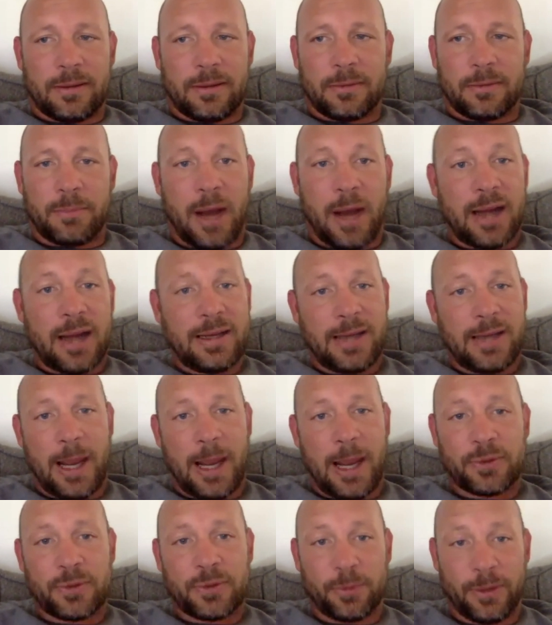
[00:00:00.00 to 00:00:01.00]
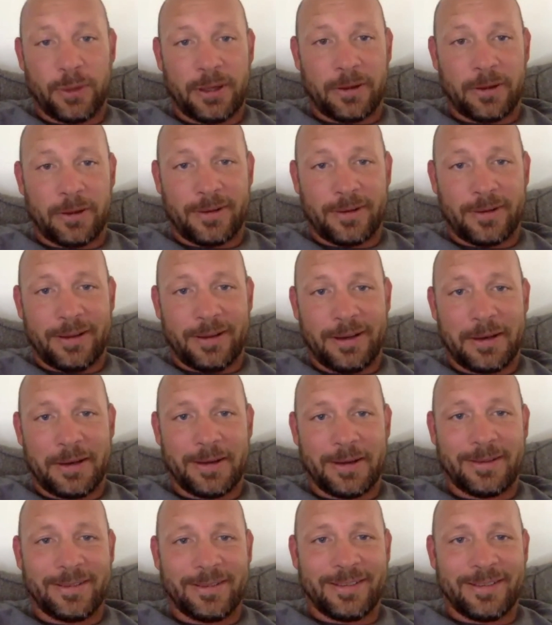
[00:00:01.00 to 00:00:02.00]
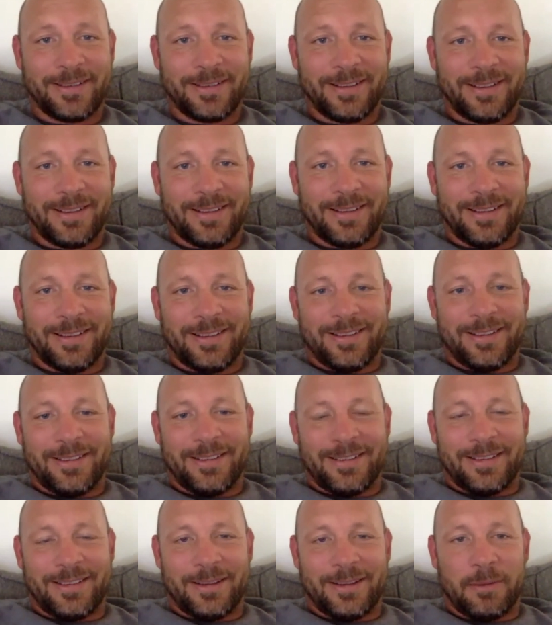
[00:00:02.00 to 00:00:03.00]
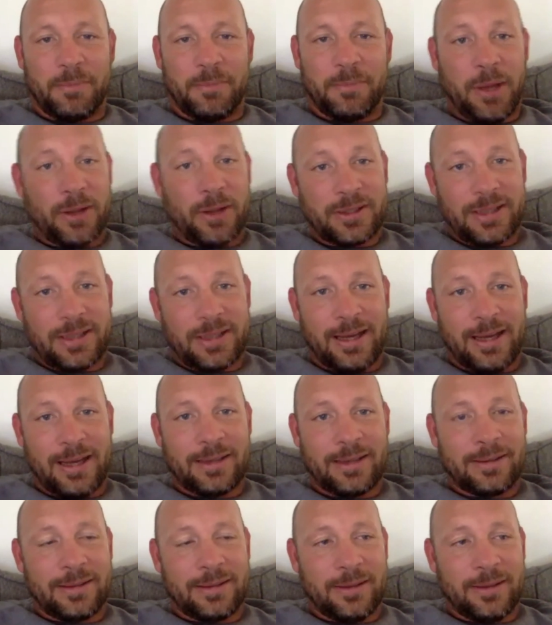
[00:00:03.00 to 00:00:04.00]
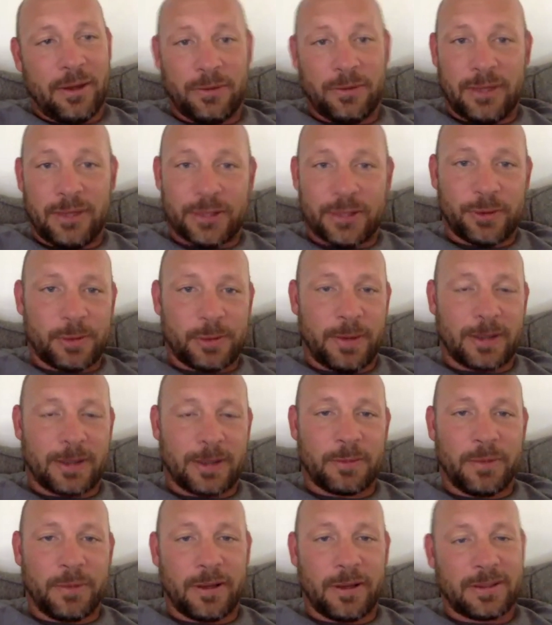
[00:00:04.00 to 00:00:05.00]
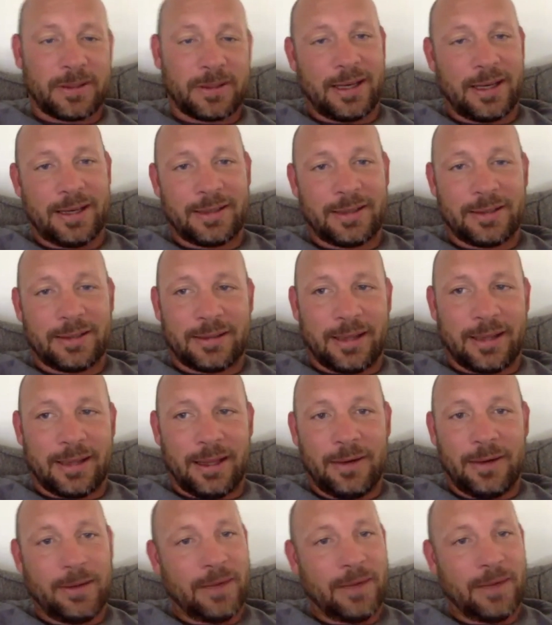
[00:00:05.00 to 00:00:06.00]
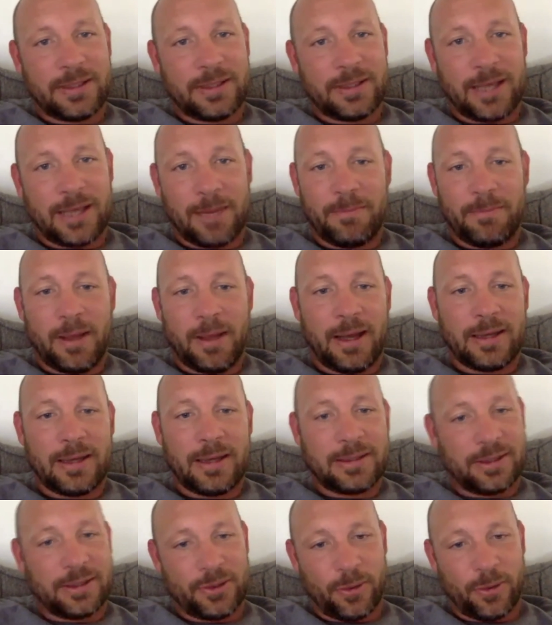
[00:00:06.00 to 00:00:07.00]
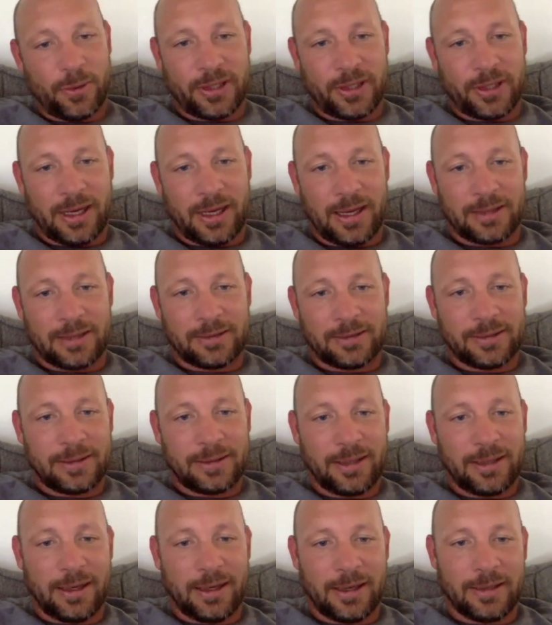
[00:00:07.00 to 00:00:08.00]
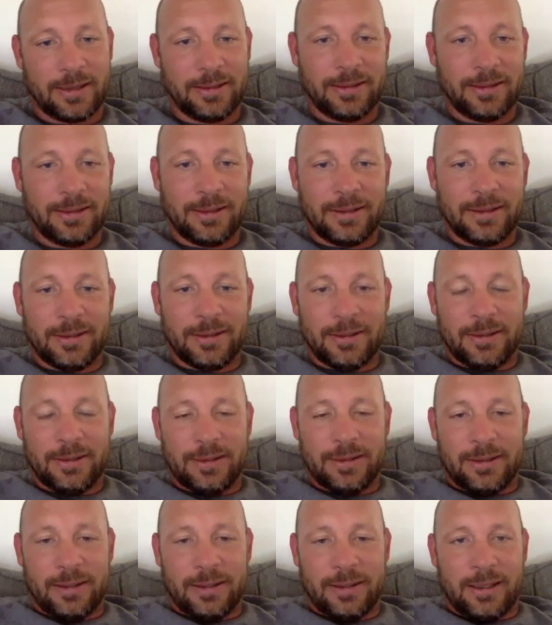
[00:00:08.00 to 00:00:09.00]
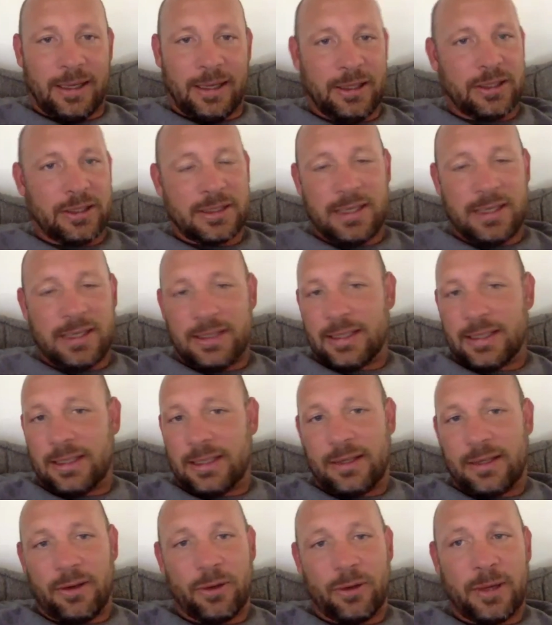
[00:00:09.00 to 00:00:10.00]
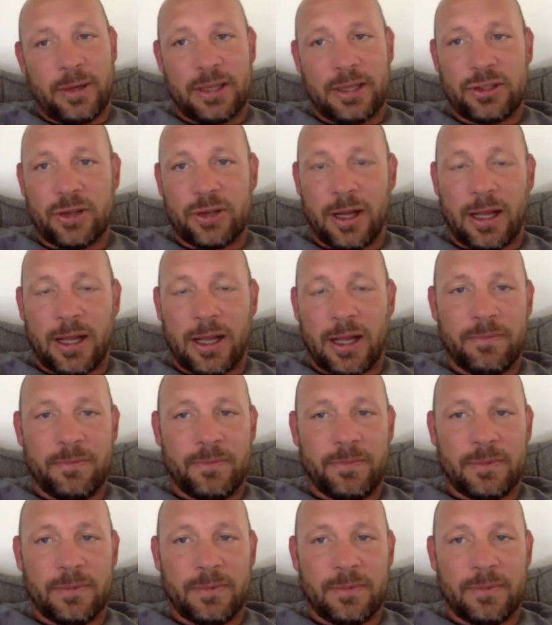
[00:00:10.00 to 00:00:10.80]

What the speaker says: body types are real, and Ball State, no disrespect to Ball State, they don't have the same bodies that Georgia has, and he just needs to do his job,